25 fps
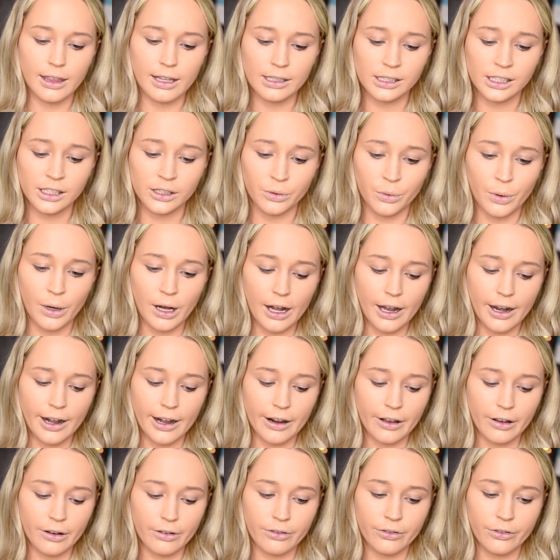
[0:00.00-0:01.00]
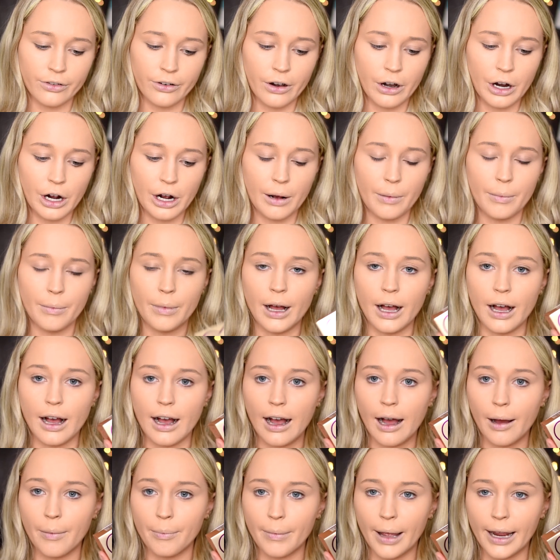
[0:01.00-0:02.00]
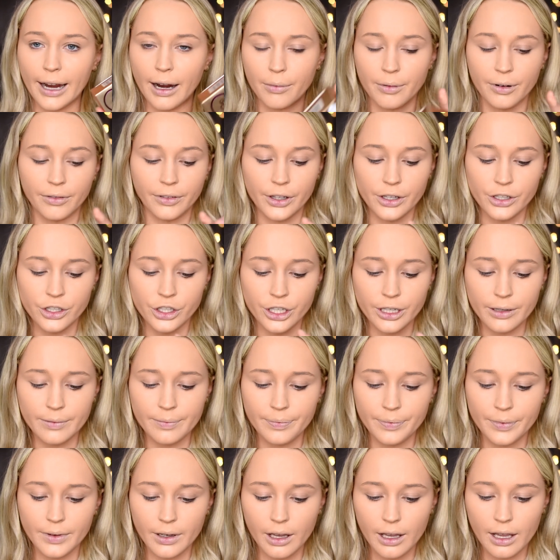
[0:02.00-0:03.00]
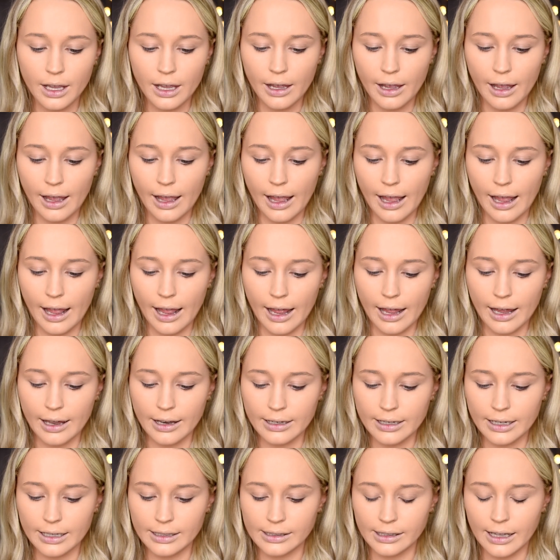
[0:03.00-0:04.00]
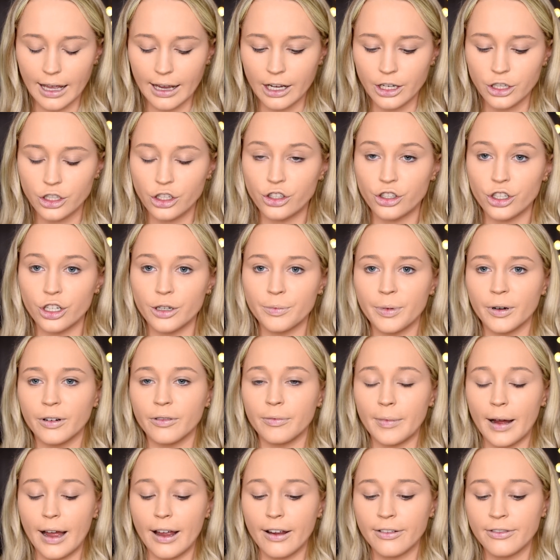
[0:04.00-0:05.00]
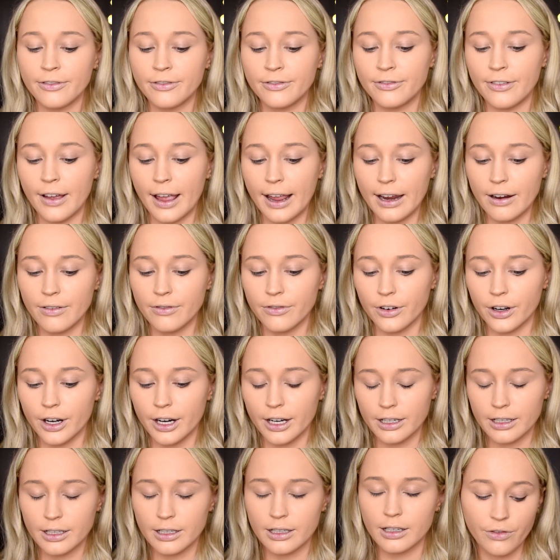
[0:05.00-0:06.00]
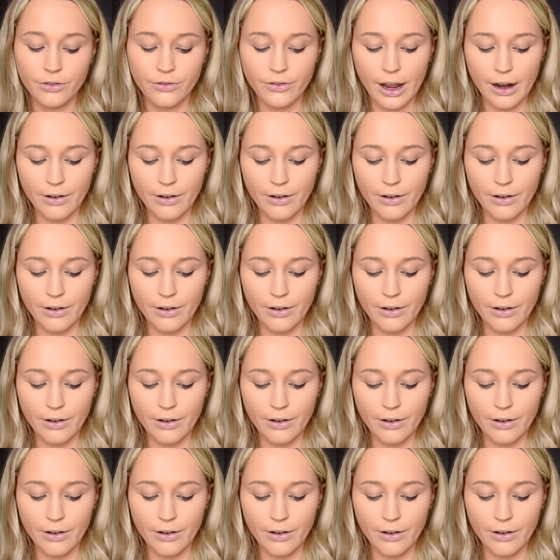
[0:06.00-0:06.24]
this one from Makeup Revolution, and it's like a dupe of my favorite